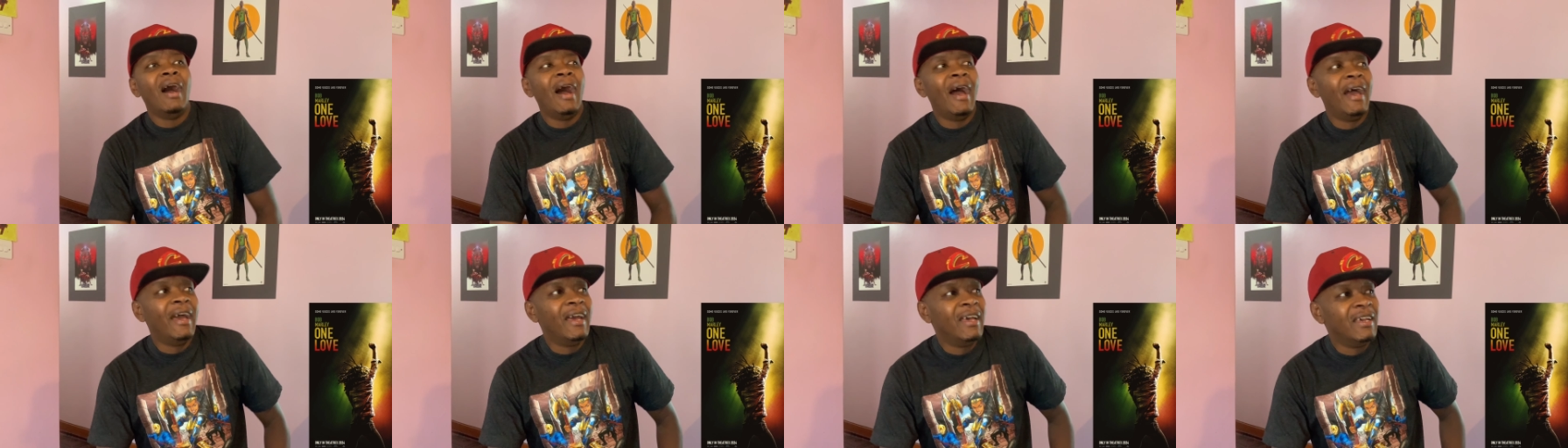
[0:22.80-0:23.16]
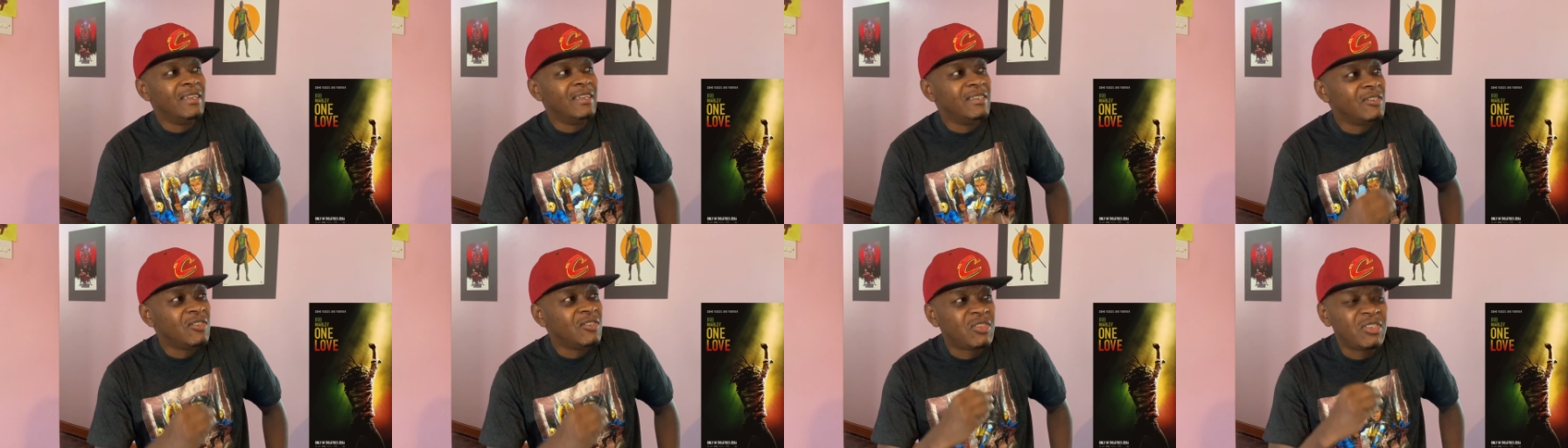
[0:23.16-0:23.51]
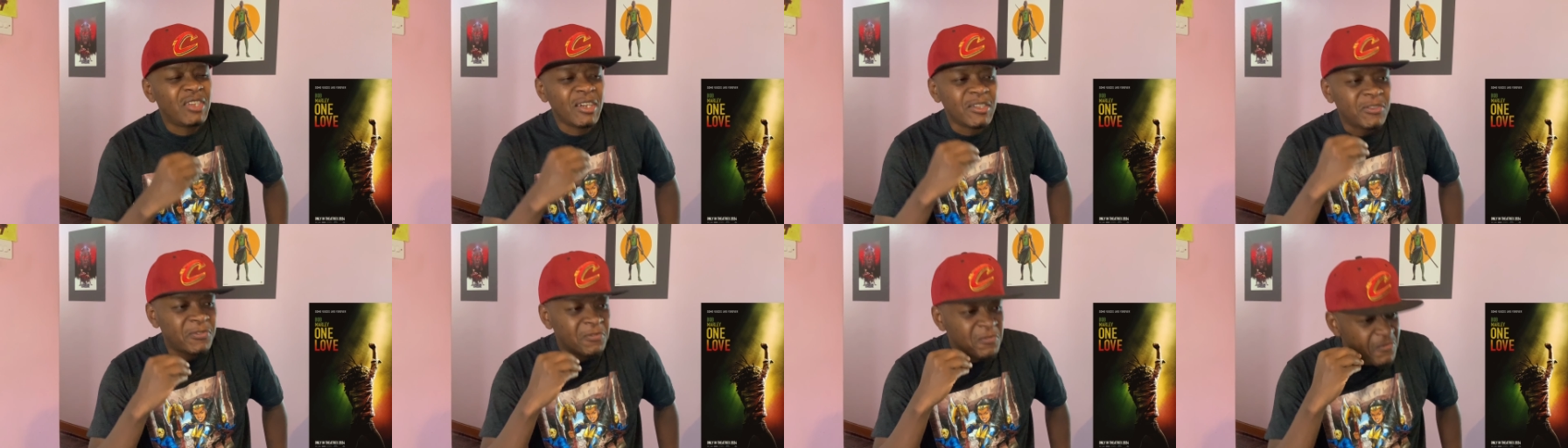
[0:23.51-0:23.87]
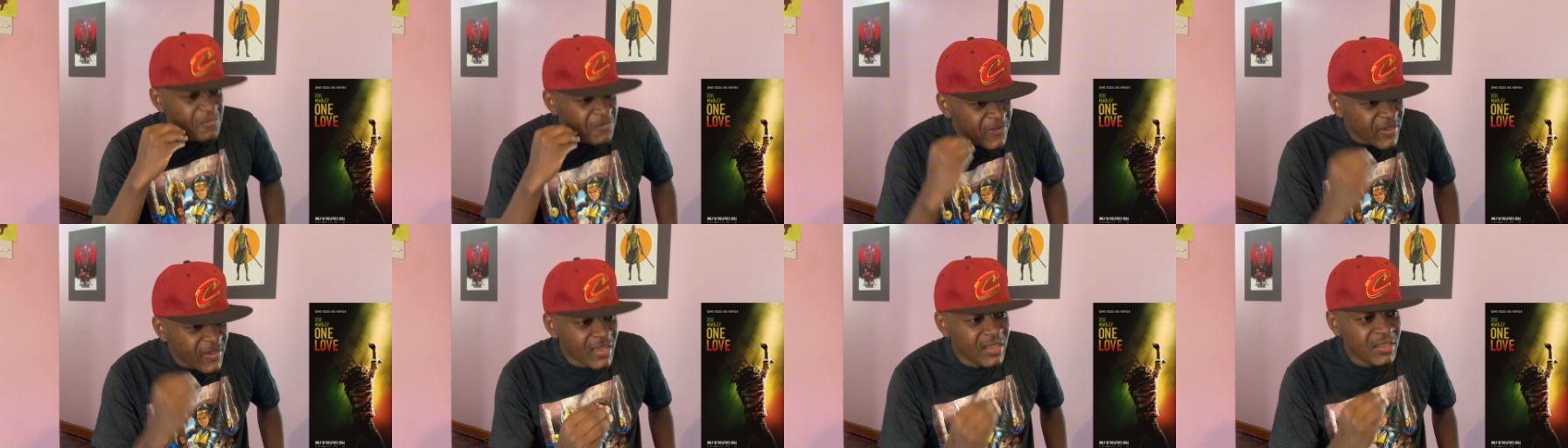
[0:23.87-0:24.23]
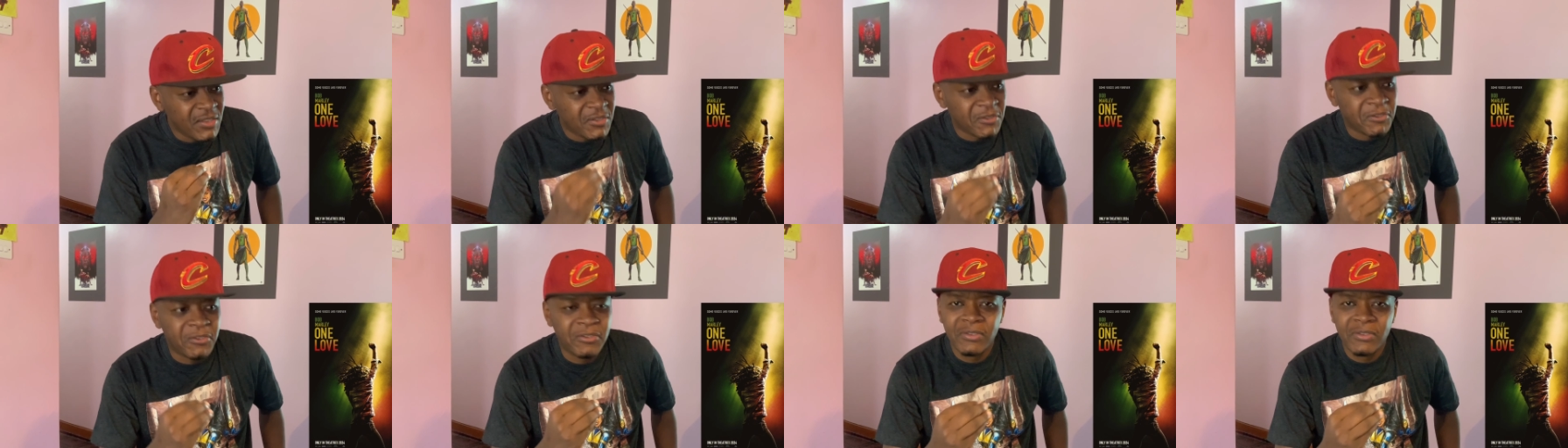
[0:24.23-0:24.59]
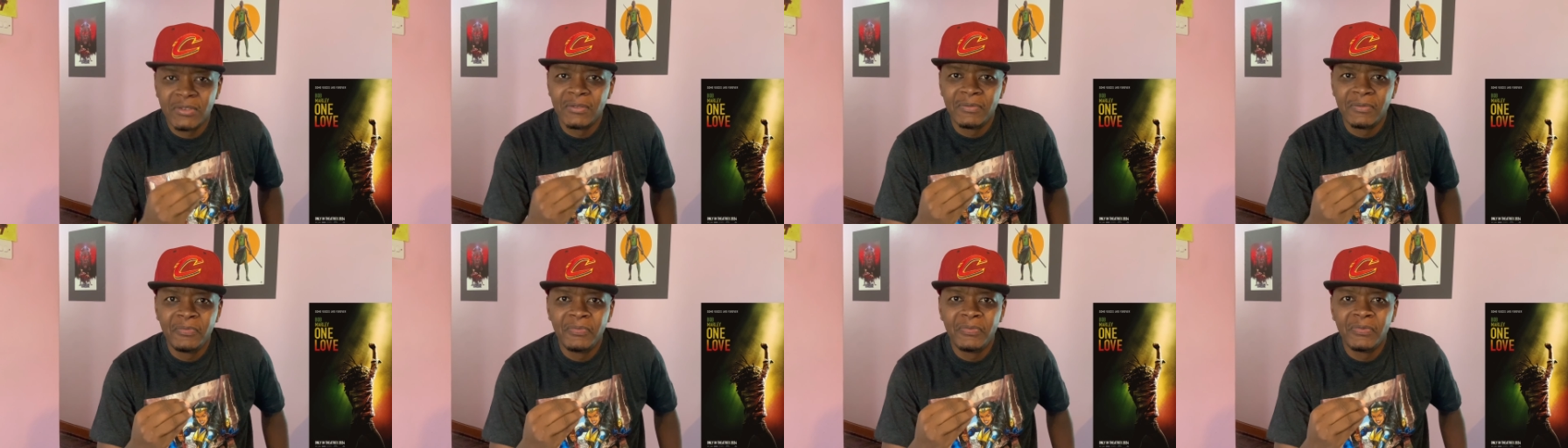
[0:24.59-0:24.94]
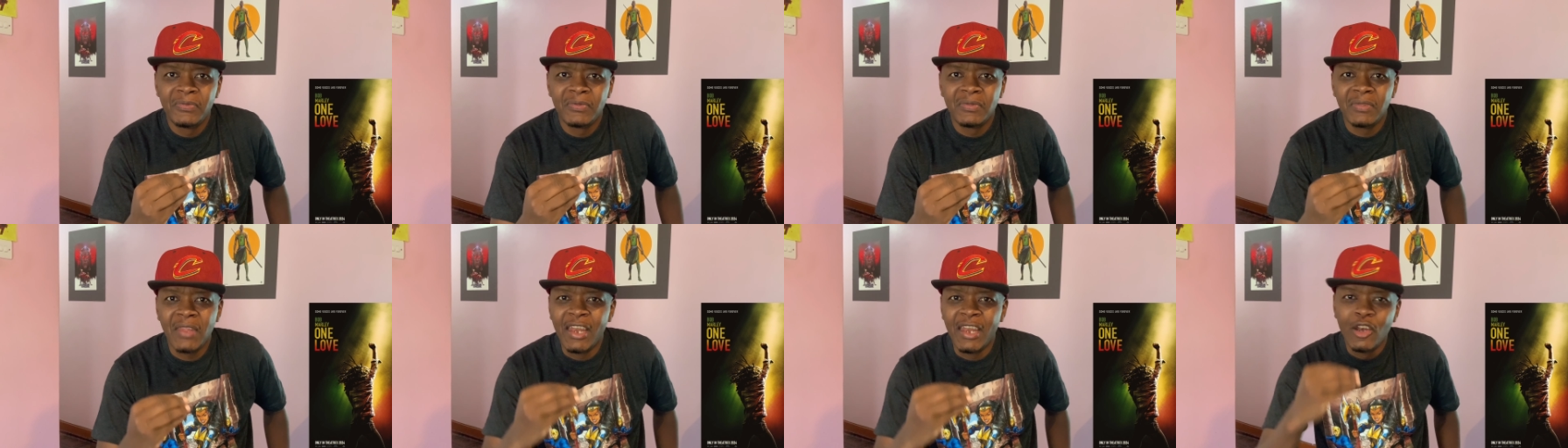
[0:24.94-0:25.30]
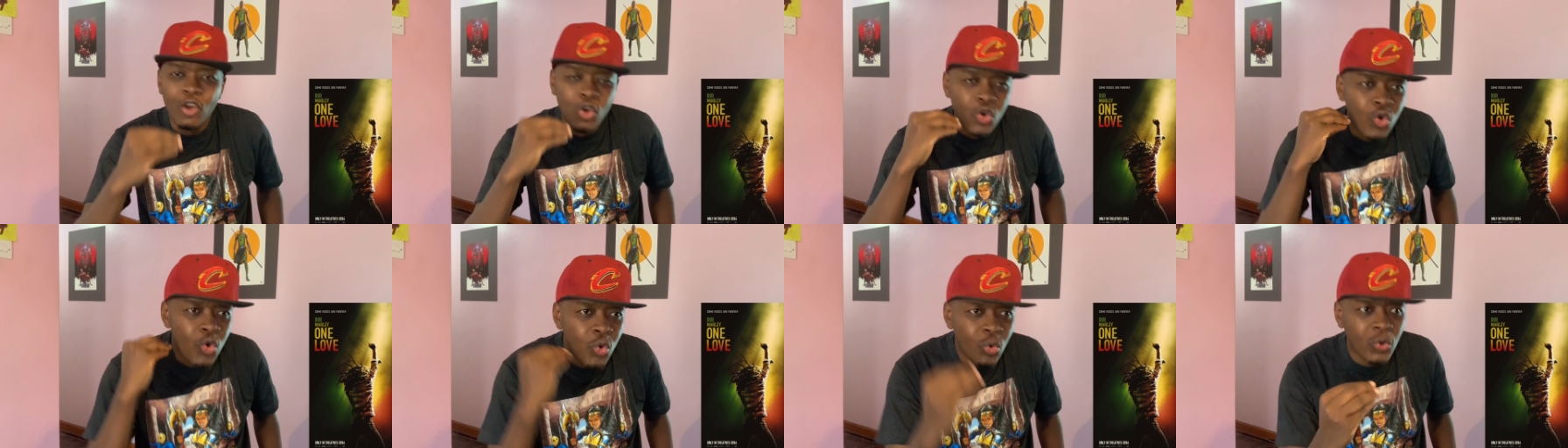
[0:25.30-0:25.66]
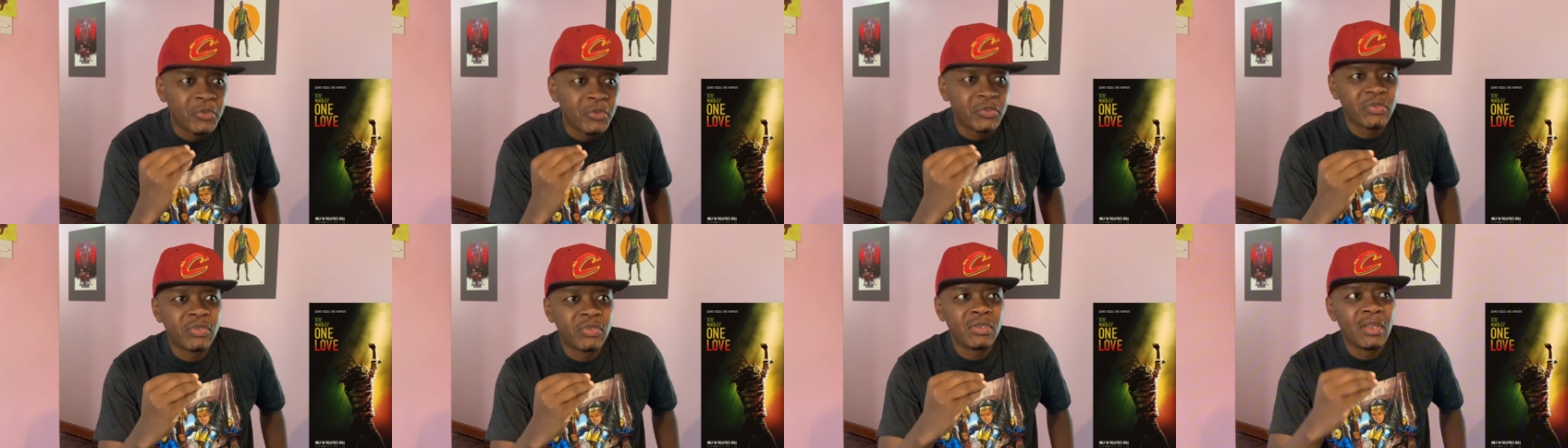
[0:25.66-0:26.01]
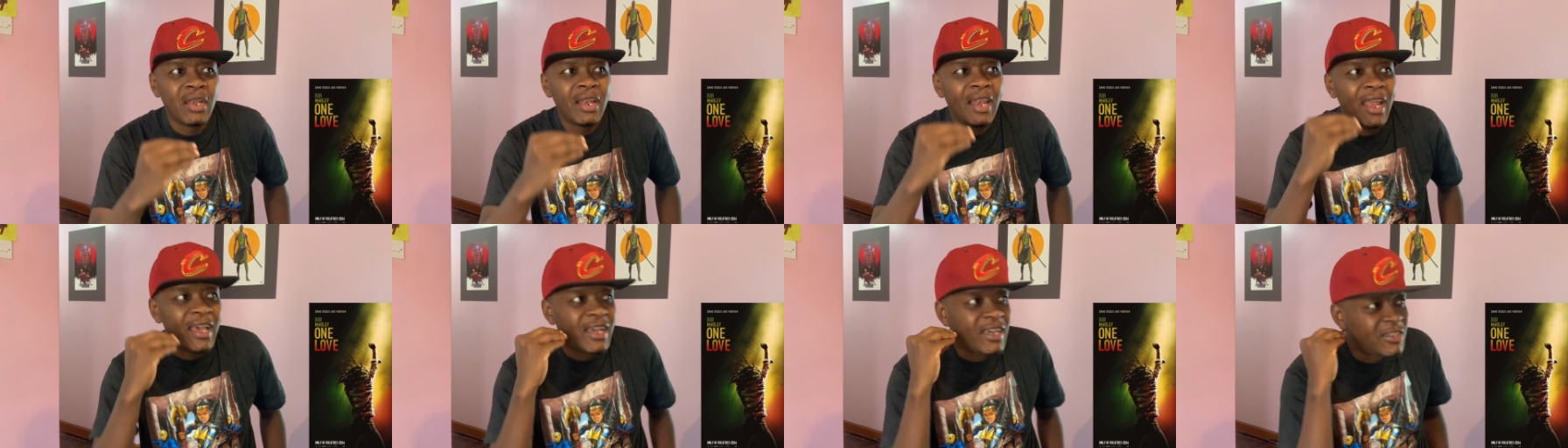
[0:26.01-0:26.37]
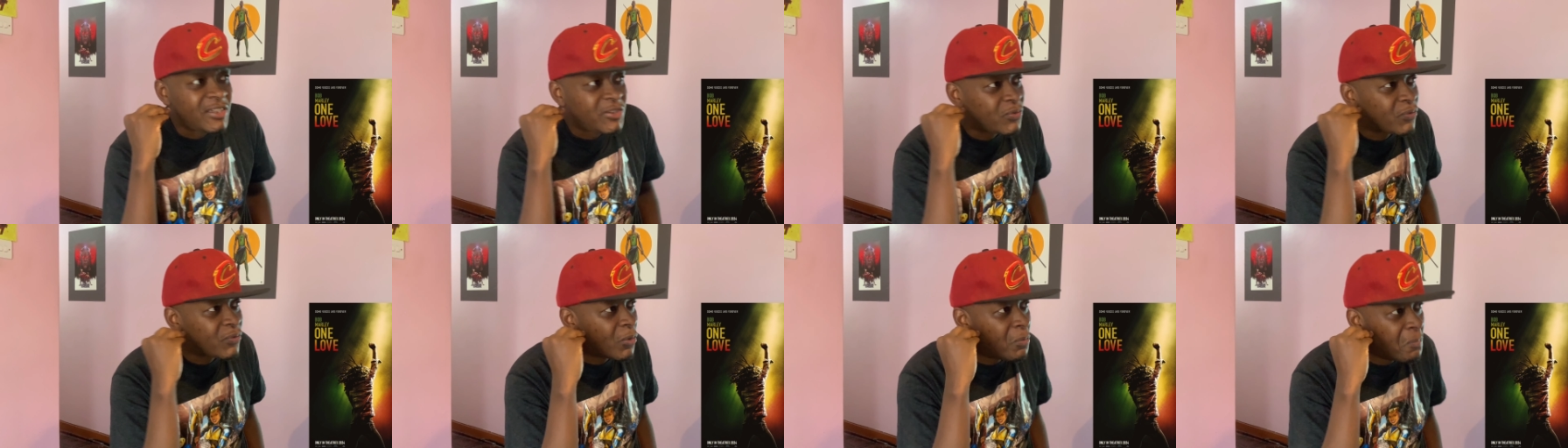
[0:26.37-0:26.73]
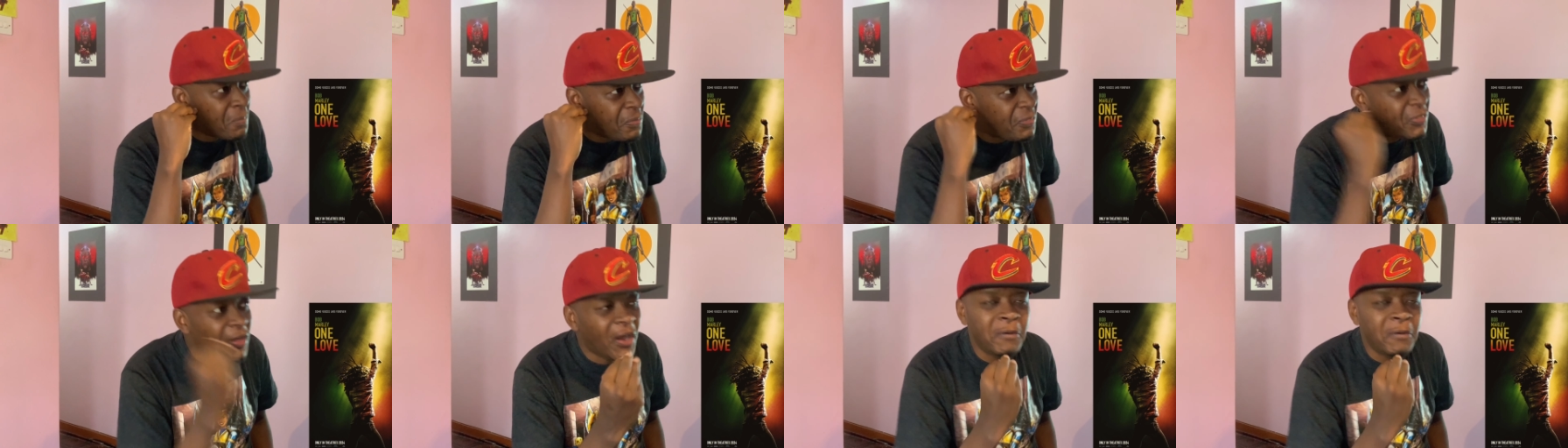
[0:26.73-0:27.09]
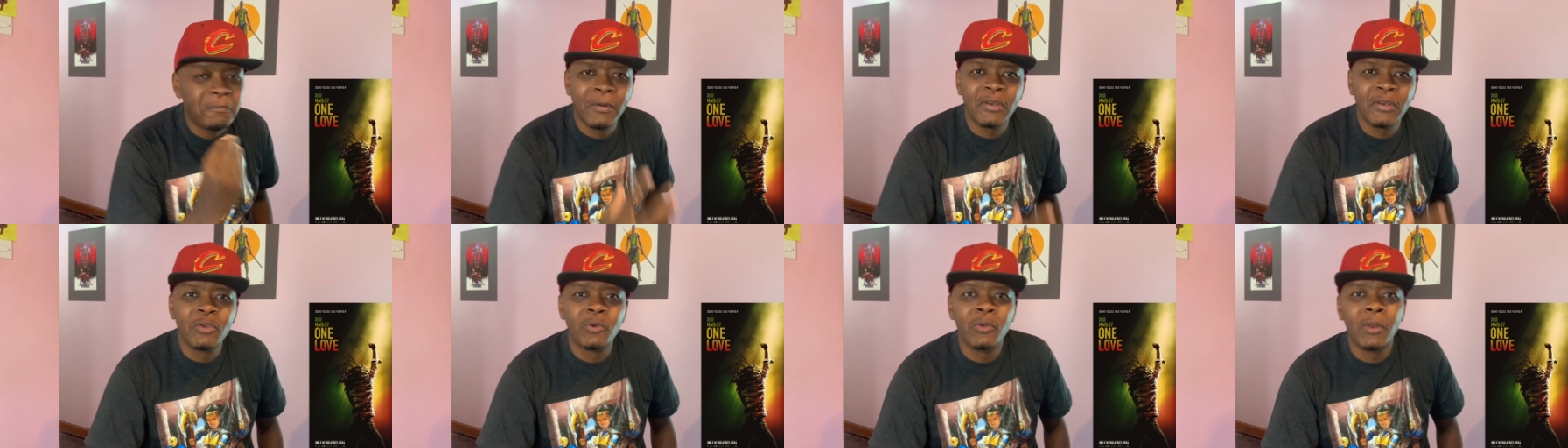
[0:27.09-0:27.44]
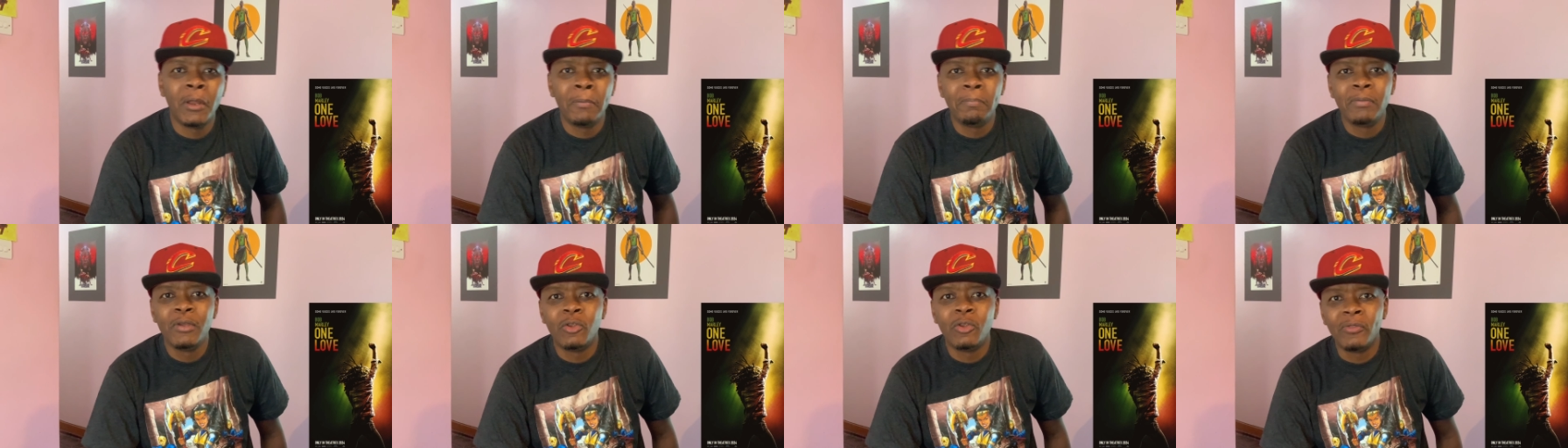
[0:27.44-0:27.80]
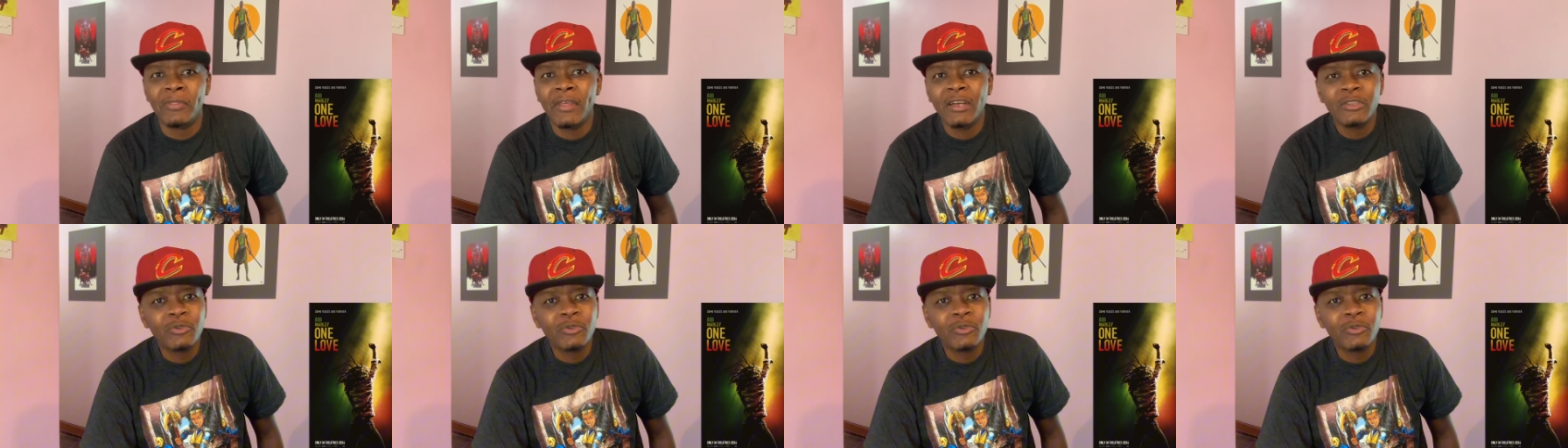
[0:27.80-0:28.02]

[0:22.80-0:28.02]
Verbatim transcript: and it just feels and looks like it's from that particular period.